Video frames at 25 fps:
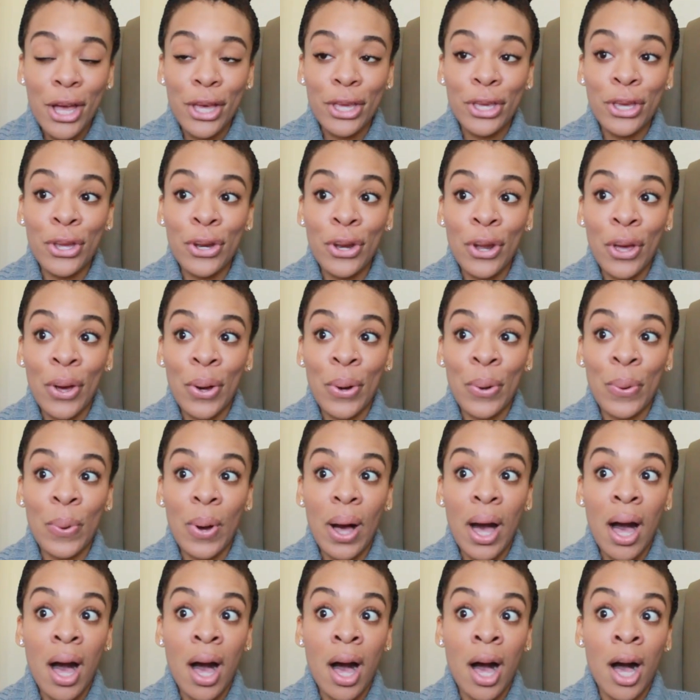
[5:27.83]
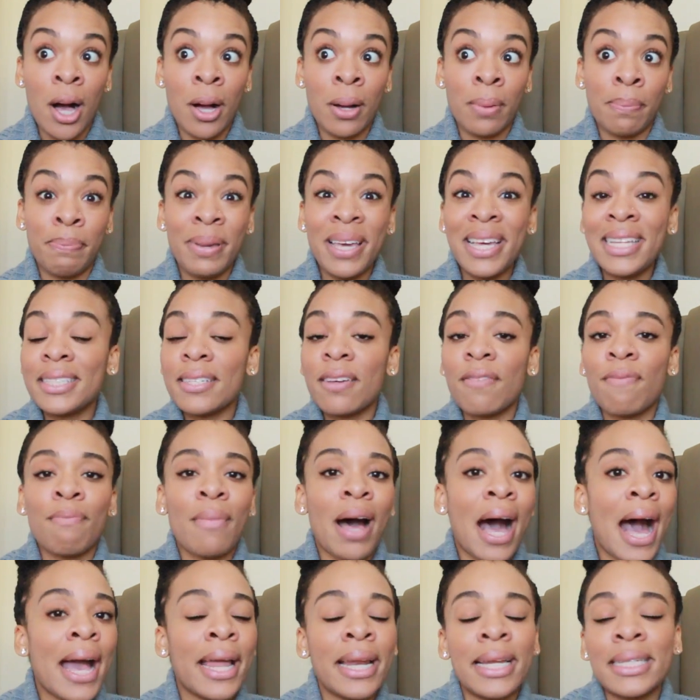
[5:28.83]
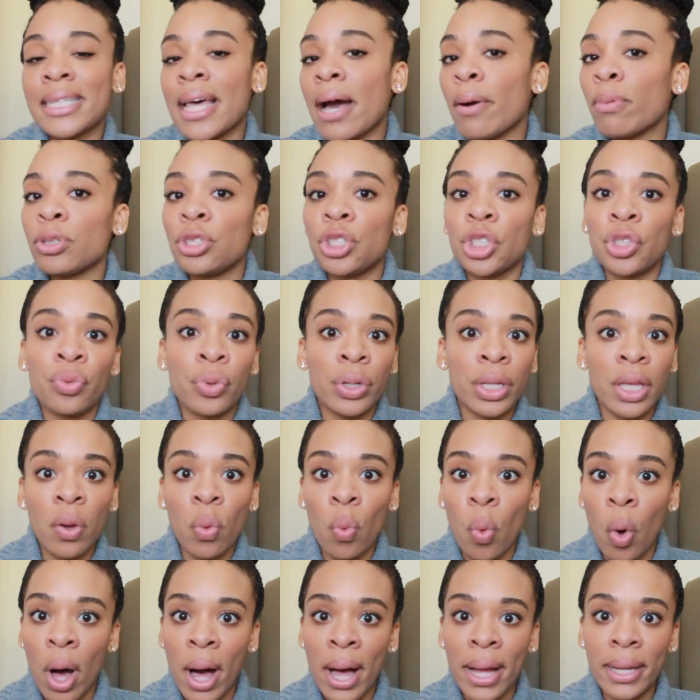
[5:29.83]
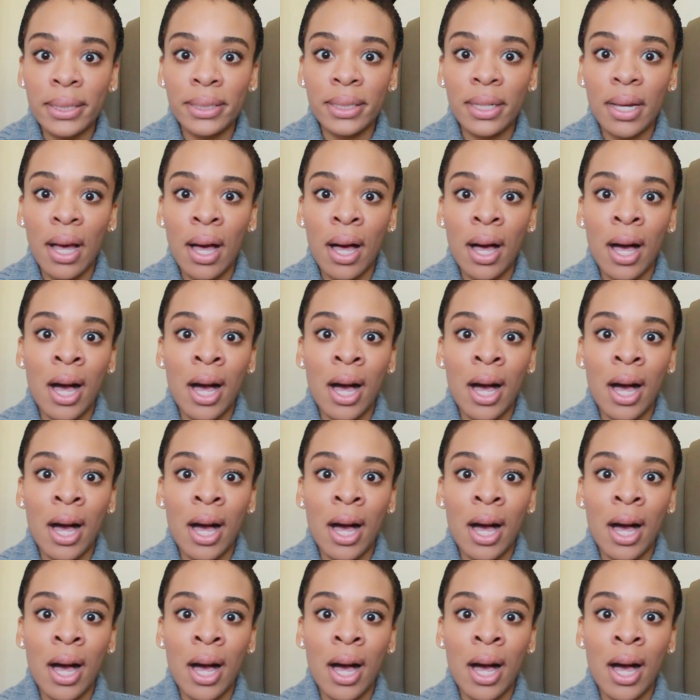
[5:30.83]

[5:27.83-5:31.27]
You know, peace of mind, is that what you really want?